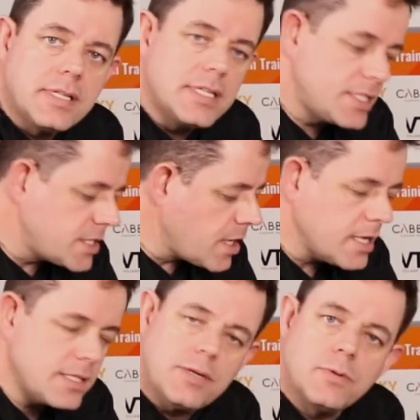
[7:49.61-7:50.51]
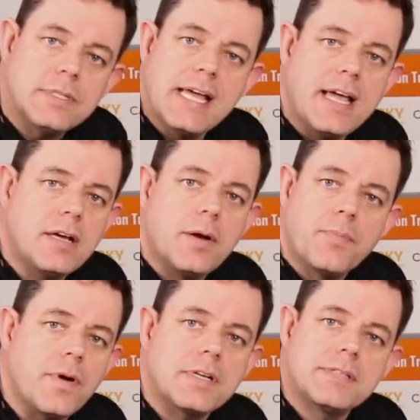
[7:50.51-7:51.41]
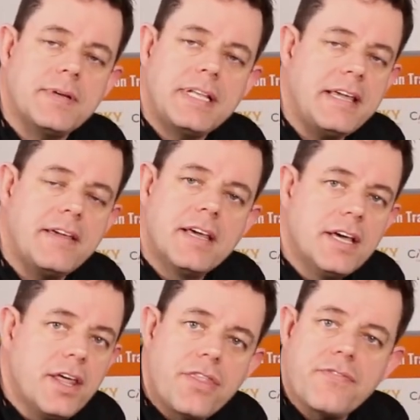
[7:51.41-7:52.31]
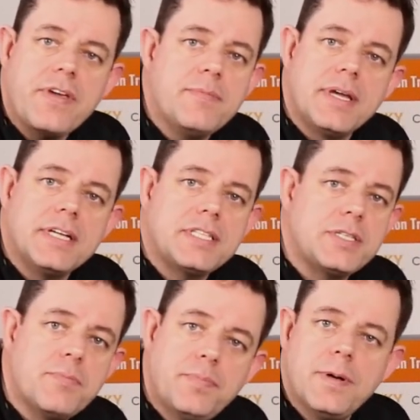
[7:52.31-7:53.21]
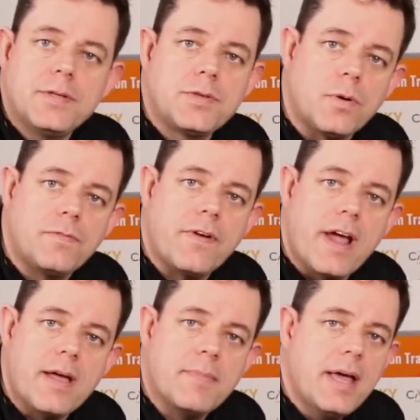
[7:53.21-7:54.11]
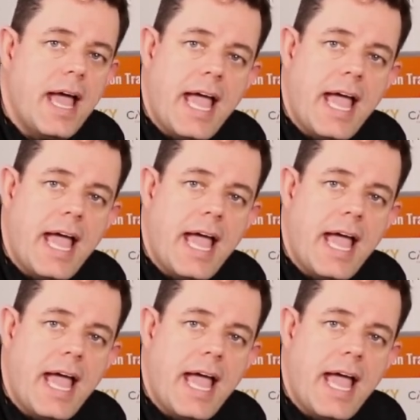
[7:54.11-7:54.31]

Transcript: this task will take approximately 3 minutes per door frame,